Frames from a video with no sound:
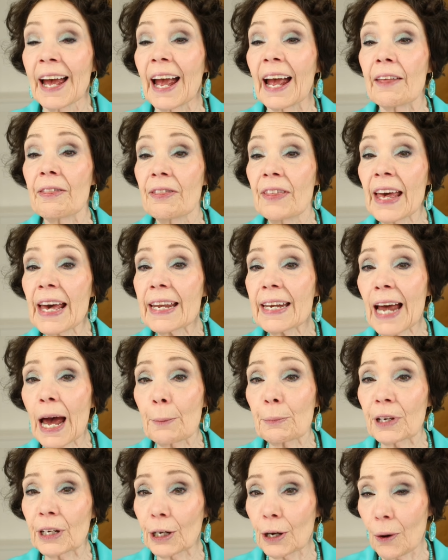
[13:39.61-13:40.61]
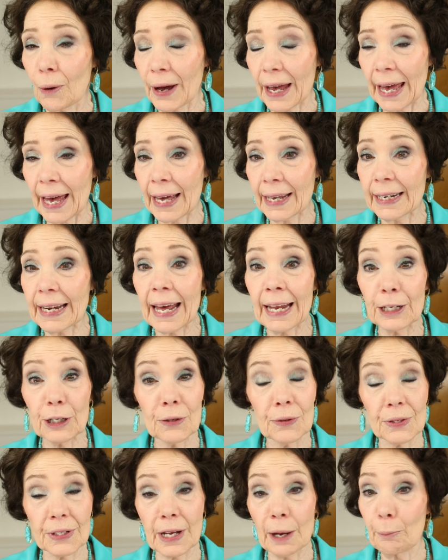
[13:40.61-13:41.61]
and then I'm going to go ahead and
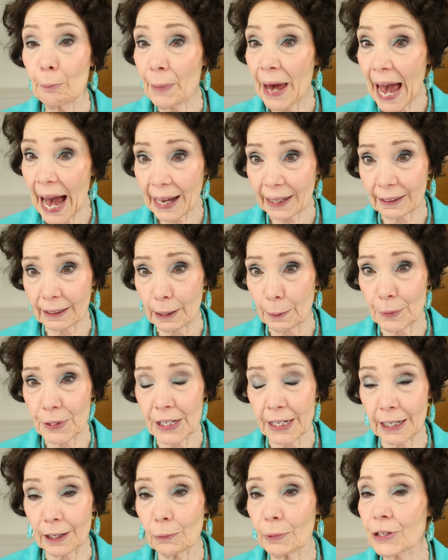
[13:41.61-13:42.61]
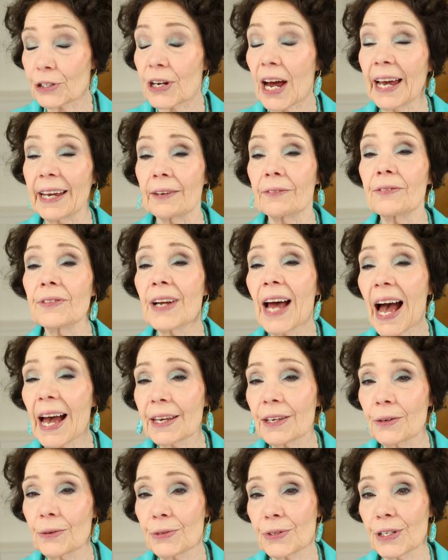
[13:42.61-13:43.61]
use a MAC lipstick, which I have not
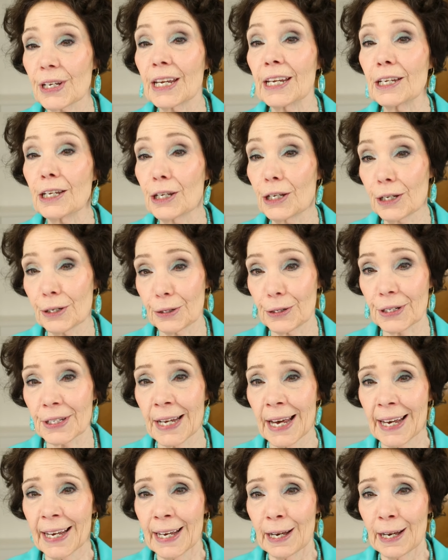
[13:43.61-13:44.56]
used in years,